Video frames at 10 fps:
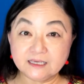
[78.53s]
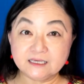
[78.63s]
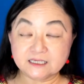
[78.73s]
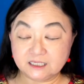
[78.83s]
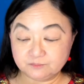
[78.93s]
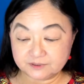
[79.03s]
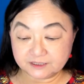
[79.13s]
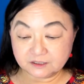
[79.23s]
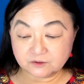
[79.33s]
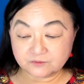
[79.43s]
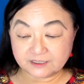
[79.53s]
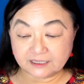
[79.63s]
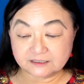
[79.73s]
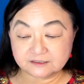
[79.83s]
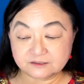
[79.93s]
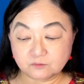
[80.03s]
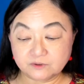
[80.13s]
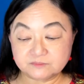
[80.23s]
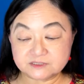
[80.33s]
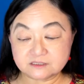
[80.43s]
Kipling created the
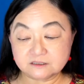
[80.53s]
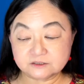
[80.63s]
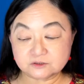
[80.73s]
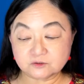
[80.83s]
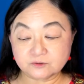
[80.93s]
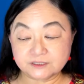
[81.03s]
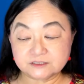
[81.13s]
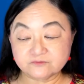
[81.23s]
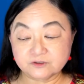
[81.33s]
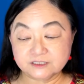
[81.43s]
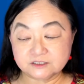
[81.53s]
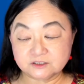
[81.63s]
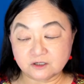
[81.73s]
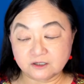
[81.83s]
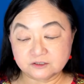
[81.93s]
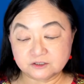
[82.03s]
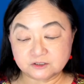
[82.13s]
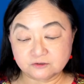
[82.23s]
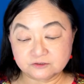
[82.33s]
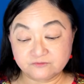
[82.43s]
whimsical stories for his daughter
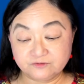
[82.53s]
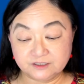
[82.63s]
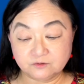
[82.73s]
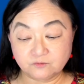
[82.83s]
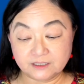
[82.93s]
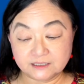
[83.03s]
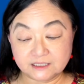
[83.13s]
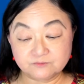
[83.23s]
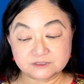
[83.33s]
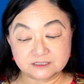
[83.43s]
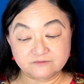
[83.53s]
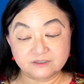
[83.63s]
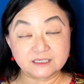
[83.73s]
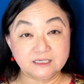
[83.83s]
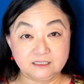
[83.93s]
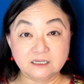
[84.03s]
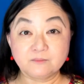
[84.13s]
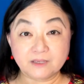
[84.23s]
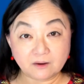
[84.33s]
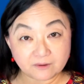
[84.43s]
Josephine while he was living in
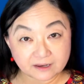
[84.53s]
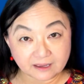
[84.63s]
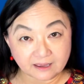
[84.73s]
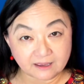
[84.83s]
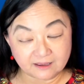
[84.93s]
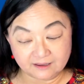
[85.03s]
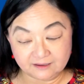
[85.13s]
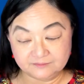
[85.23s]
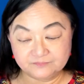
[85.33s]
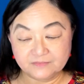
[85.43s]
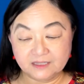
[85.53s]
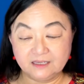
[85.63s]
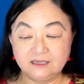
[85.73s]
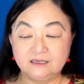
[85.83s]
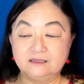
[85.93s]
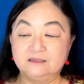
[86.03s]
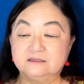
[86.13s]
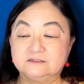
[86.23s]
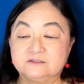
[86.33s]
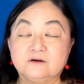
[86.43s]
America.
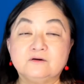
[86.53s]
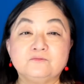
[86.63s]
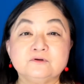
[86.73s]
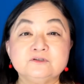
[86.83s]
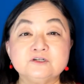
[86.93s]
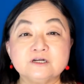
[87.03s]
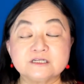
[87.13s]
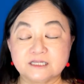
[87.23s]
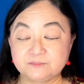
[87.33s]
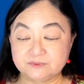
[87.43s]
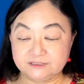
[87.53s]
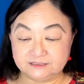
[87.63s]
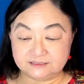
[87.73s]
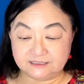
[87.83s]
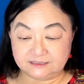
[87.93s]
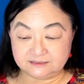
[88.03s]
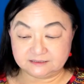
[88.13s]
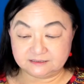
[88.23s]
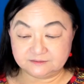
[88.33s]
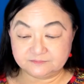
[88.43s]
So Rudyard Kipling says,